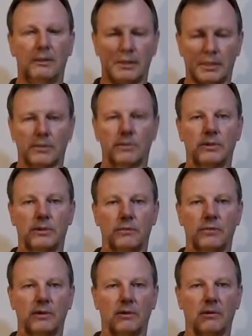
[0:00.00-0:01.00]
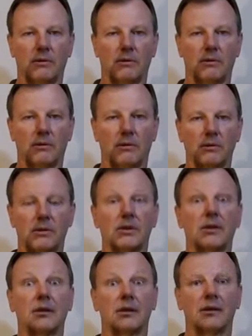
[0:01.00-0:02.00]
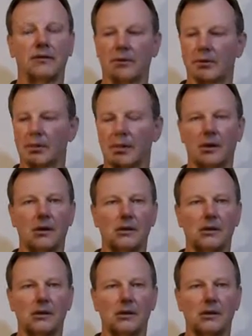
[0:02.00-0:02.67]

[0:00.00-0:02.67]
that's when you can really see the difference.